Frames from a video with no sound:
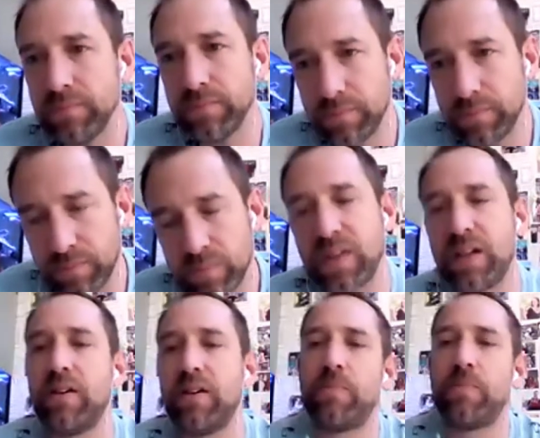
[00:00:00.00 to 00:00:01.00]
without
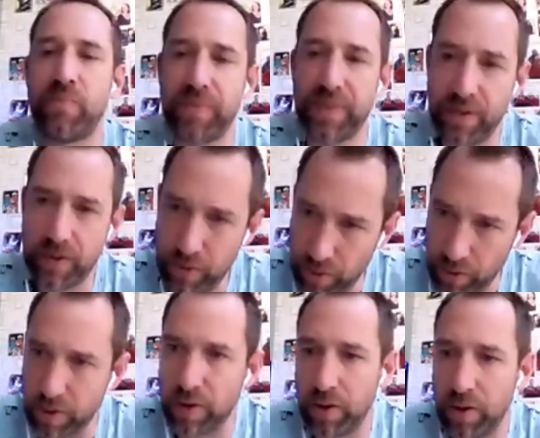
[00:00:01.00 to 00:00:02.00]
that being a
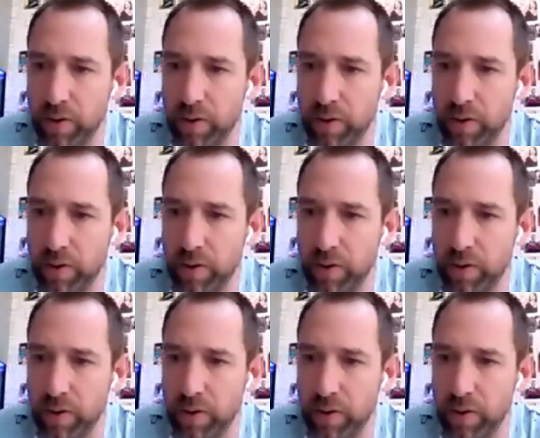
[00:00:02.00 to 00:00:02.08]
factor.